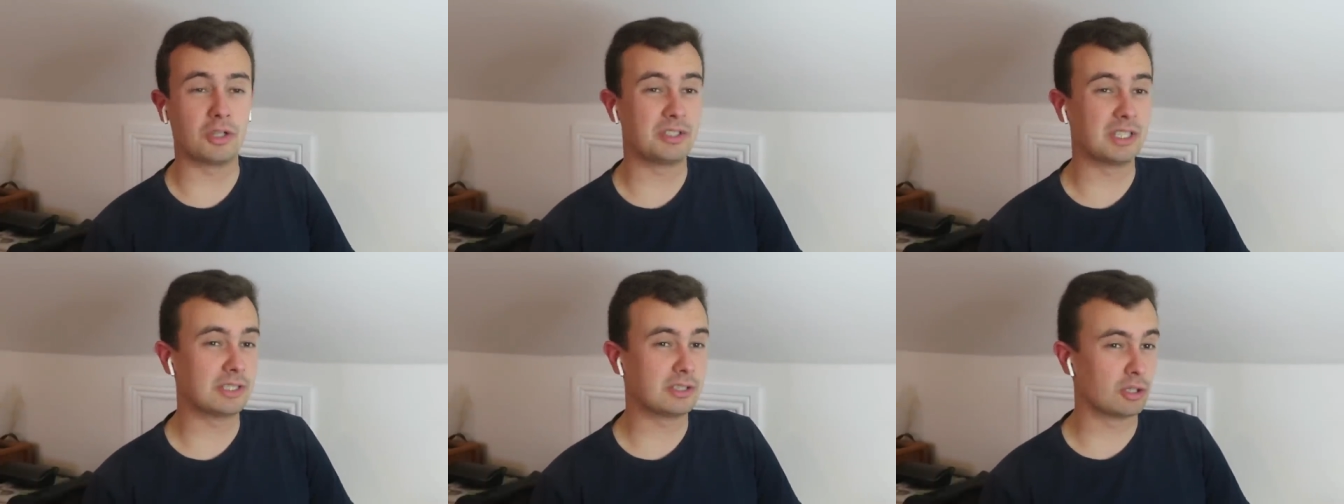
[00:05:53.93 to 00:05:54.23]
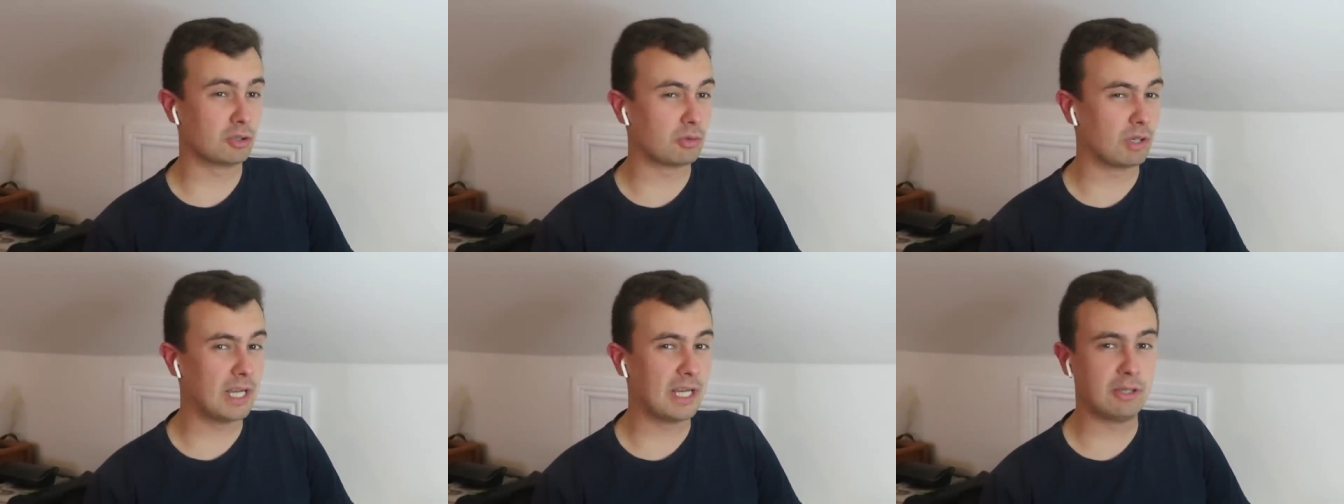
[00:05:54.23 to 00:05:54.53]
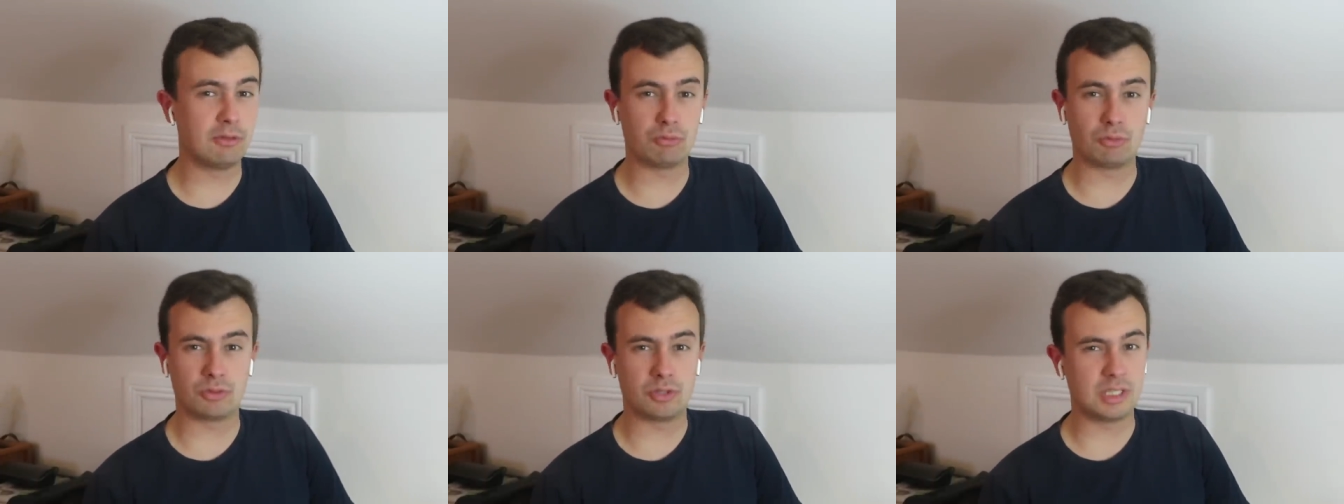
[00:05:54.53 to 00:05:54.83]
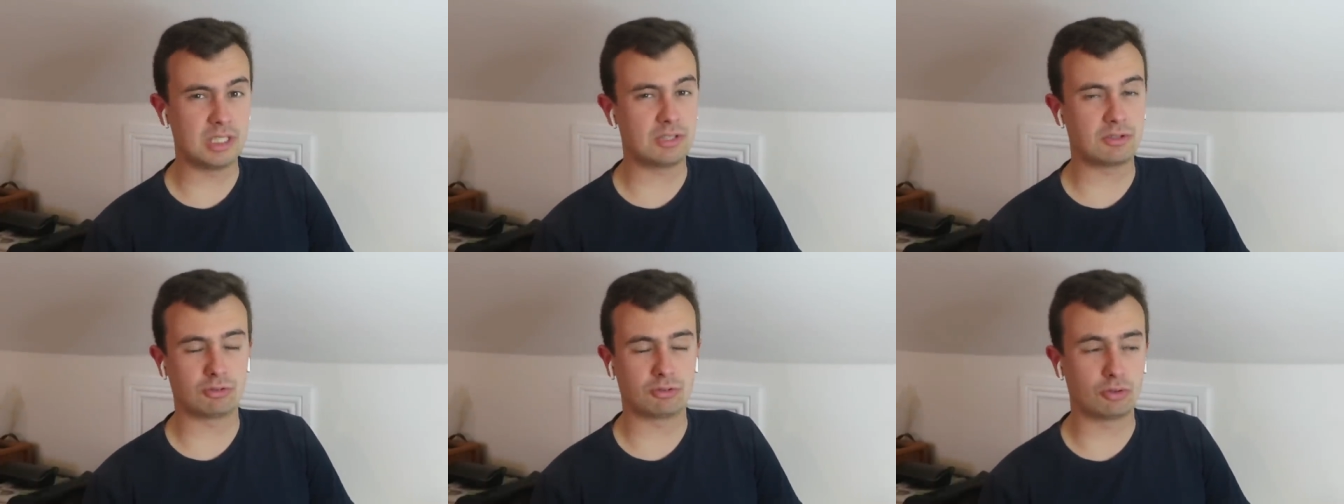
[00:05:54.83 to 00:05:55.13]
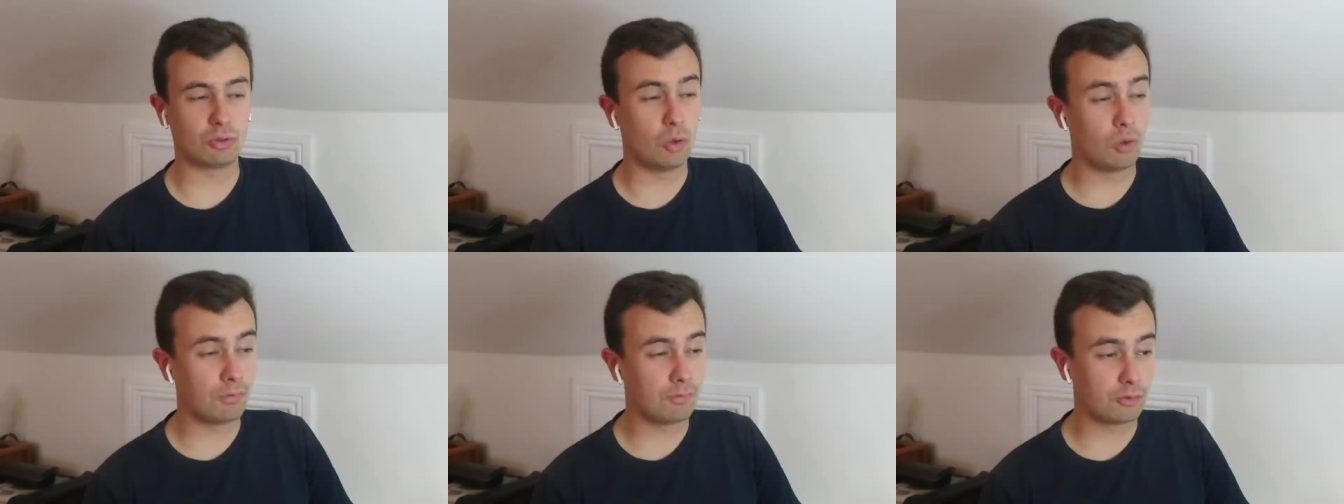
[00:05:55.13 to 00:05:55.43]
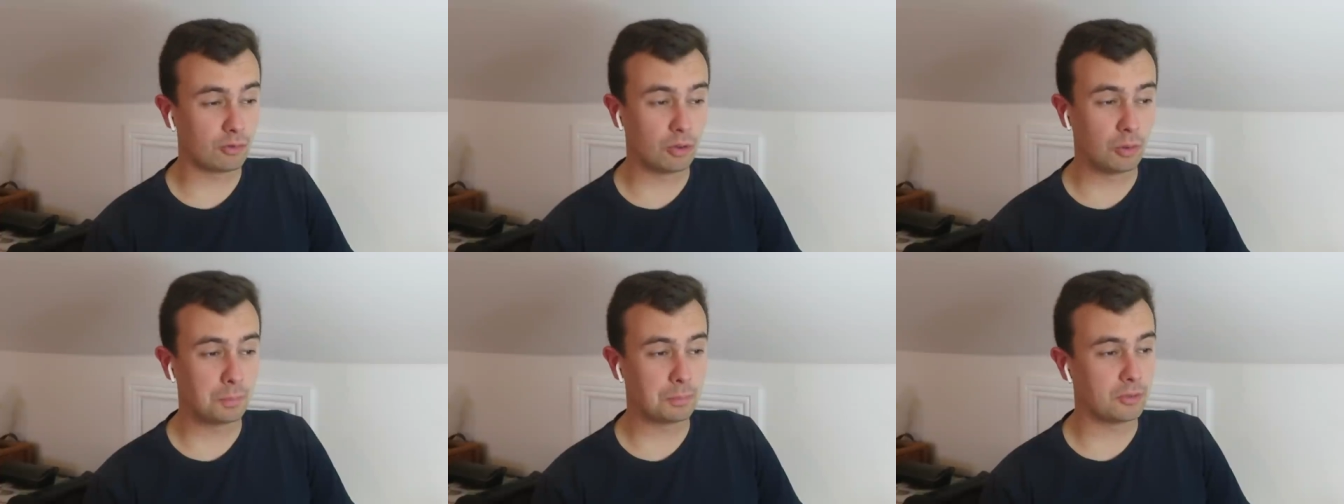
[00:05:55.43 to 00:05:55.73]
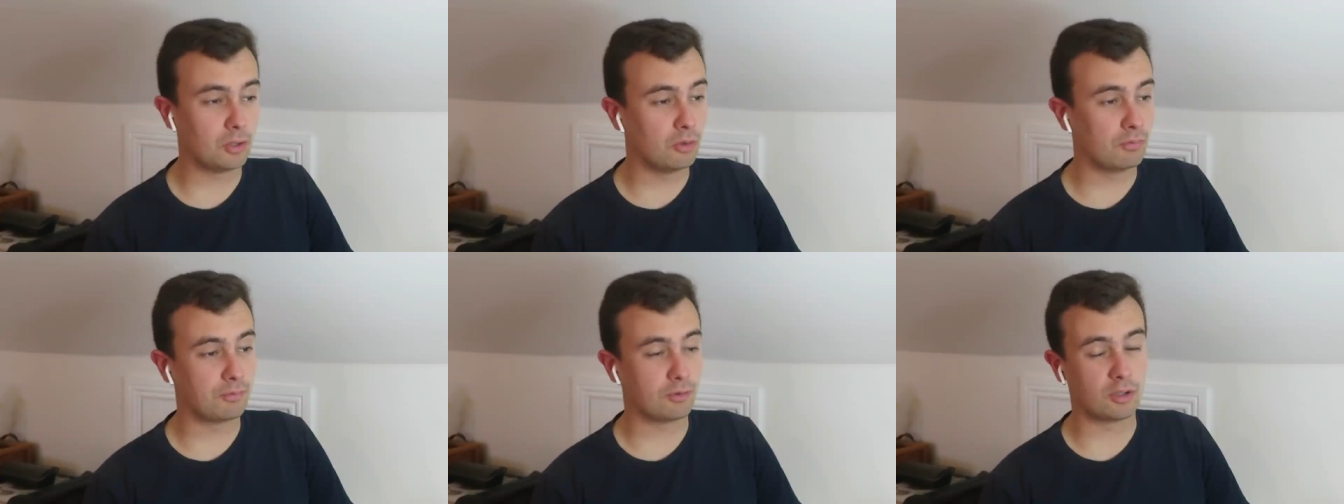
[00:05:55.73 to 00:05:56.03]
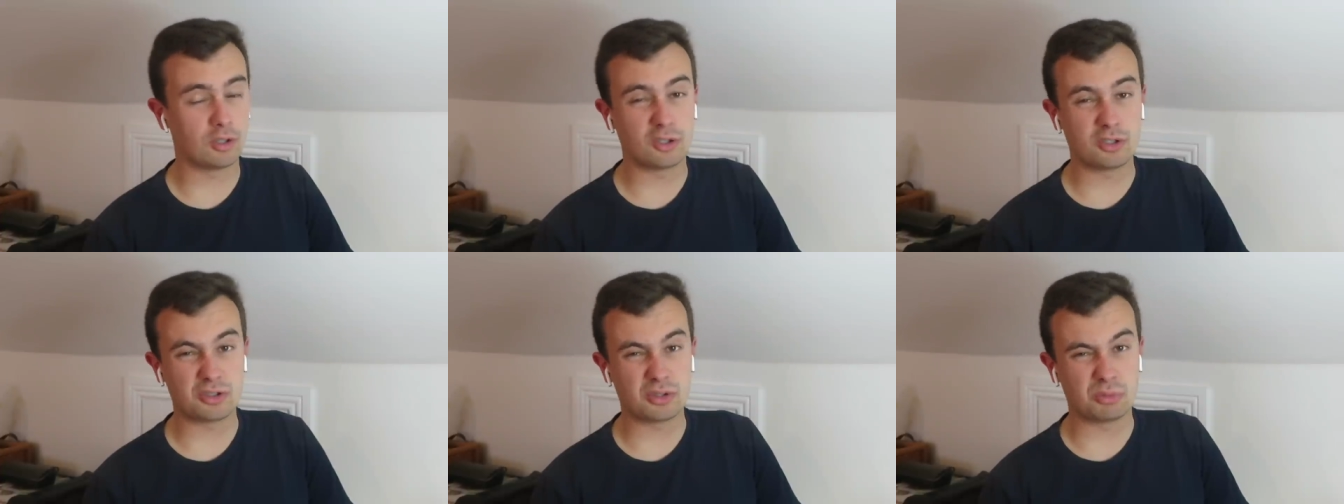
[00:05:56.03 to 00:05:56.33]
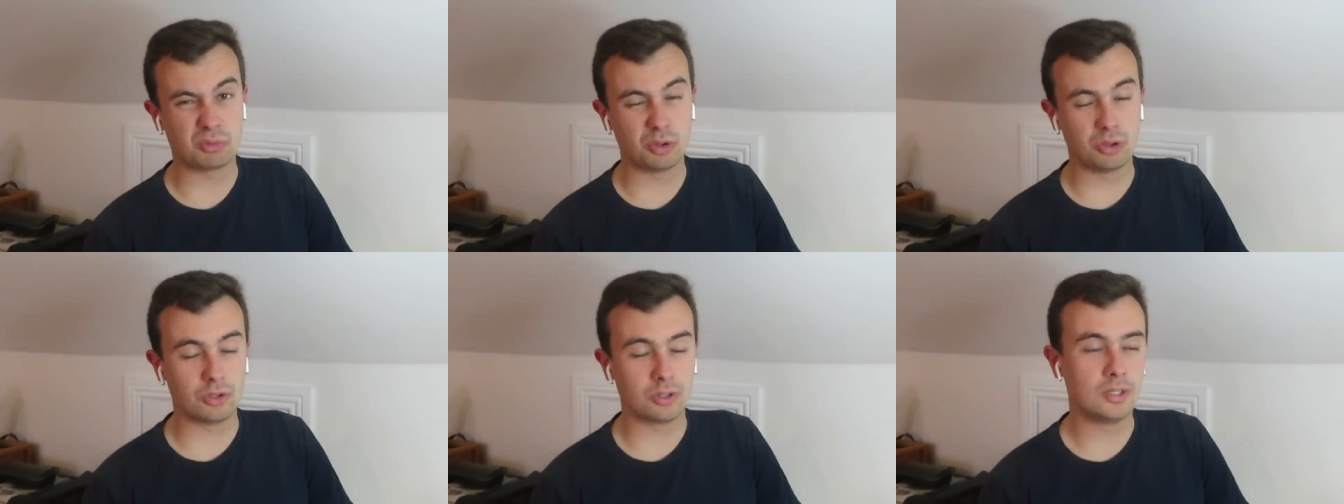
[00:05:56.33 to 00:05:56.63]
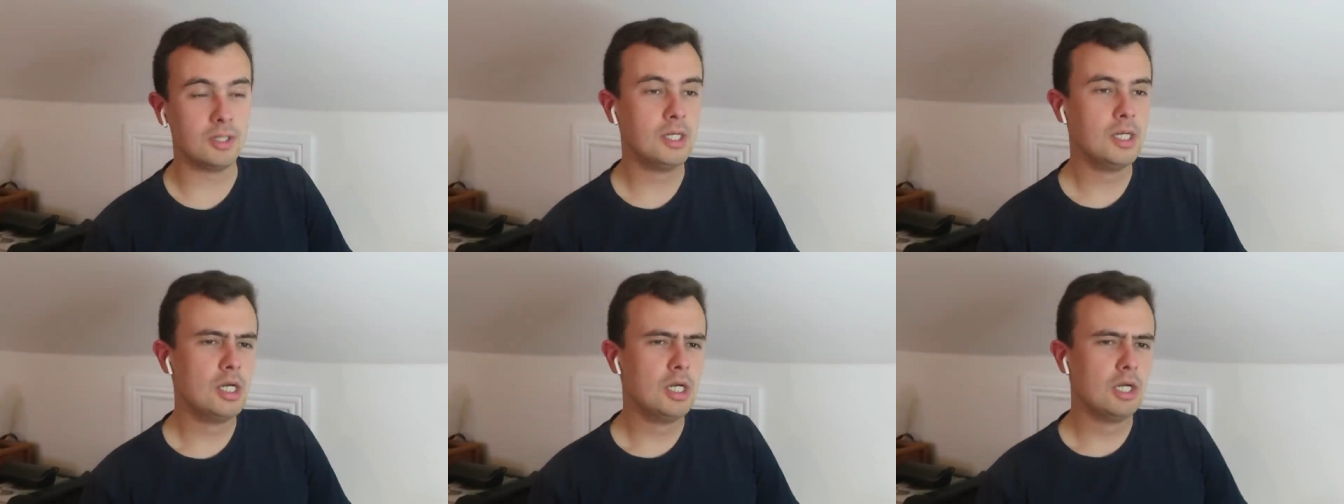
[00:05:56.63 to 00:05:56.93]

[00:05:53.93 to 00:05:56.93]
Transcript: I think the ground would need to soften up, though, for her to run.